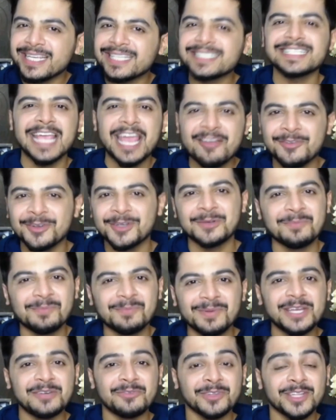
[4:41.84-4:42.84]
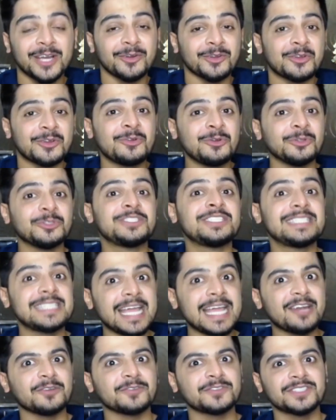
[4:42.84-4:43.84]
is ever complete without a good
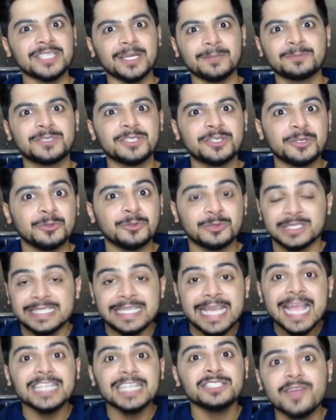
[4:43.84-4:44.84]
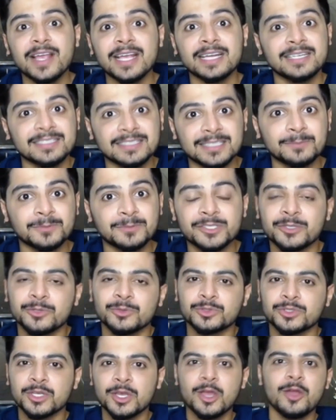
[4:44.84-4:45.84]
set of substitutes, the X-Factor
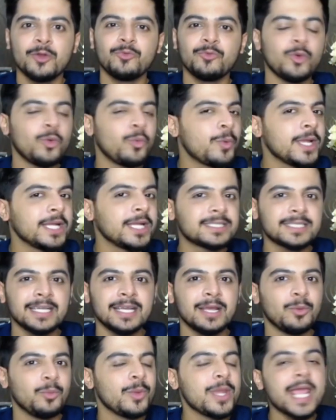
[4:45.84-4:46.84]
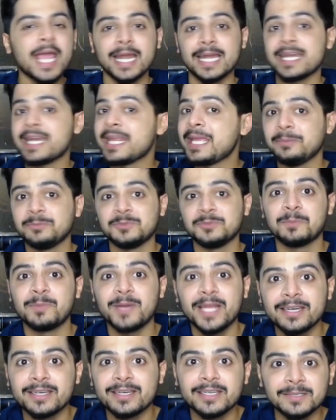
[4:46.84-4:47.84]
substitutes, for which we had names
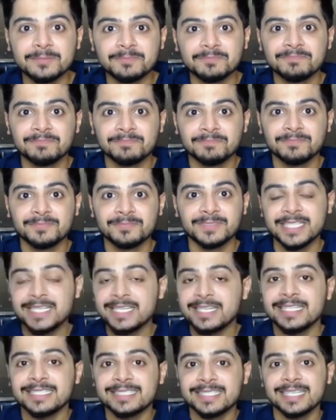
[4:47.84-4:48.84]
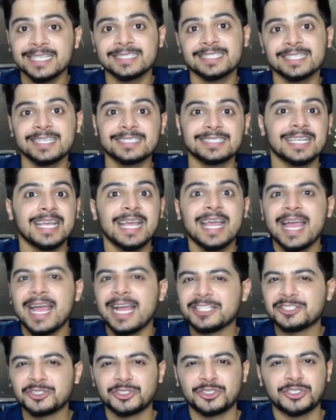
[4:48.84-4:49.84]
aplenty. Sydney Sixers
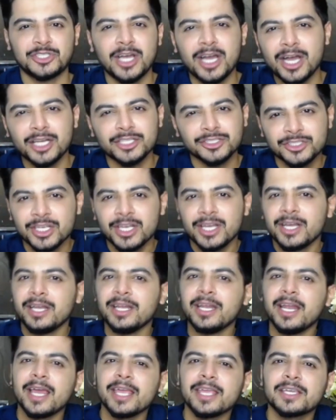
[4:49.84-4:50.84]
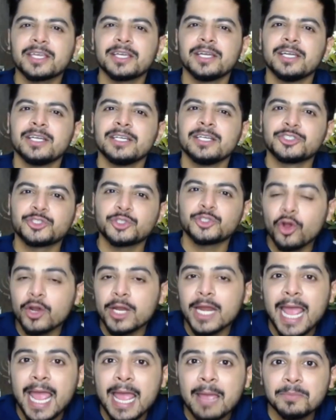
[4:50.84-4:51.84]
had stars like
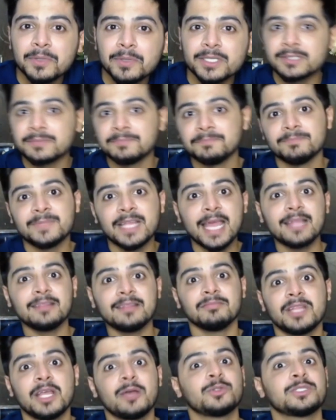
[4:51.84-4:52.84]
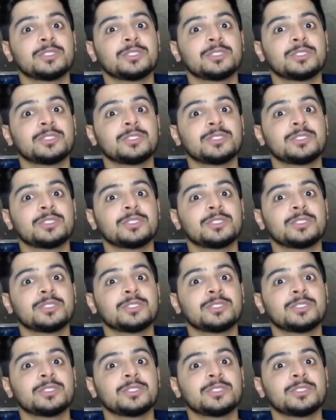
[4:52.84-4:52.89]
Sean Abbott. Then there was